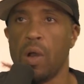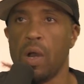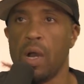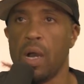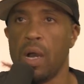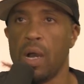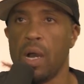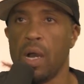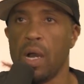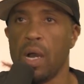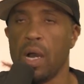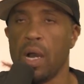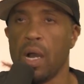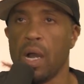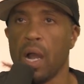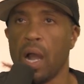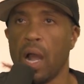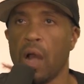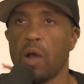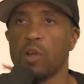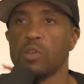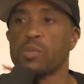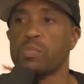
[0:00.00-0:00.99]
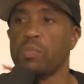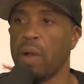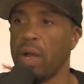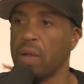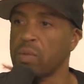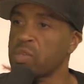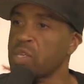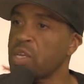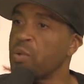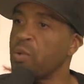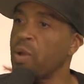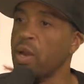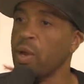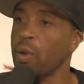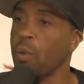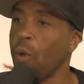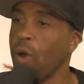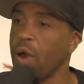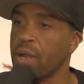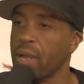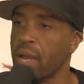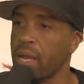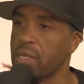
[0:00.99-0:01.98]
I was getting ready to
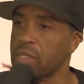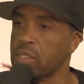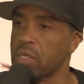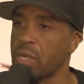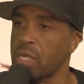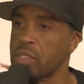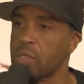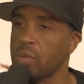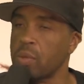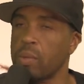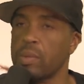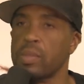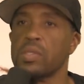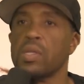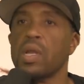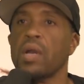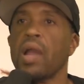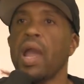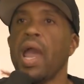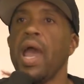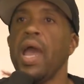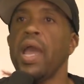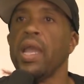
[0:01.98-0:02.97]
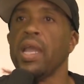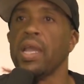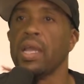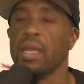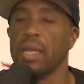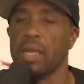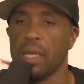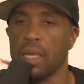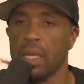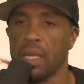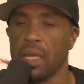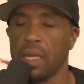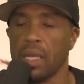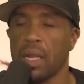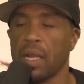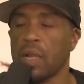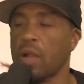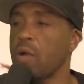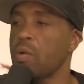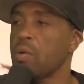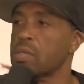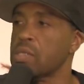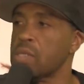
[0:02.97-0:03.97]
walk out of his dressing room. He's like, hey. I
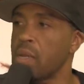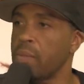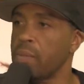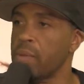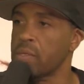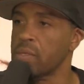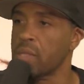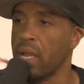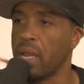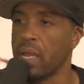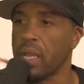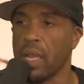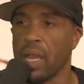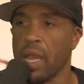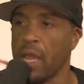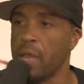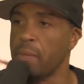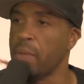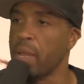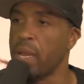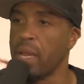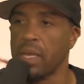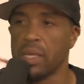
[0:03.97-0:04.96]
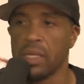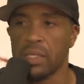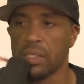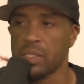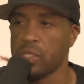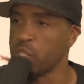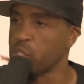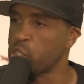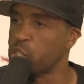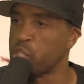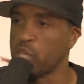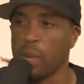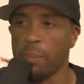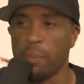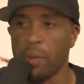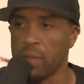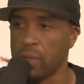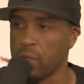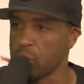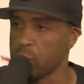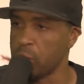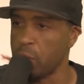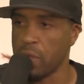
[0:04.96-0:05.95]
go, what's up? He's like, hey, man, just jump
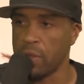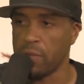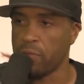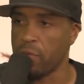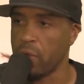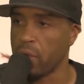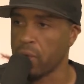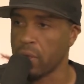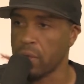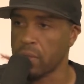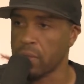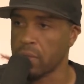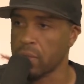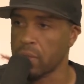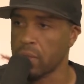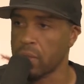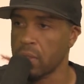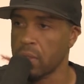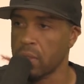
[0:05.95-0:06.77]
on those motherfuckers.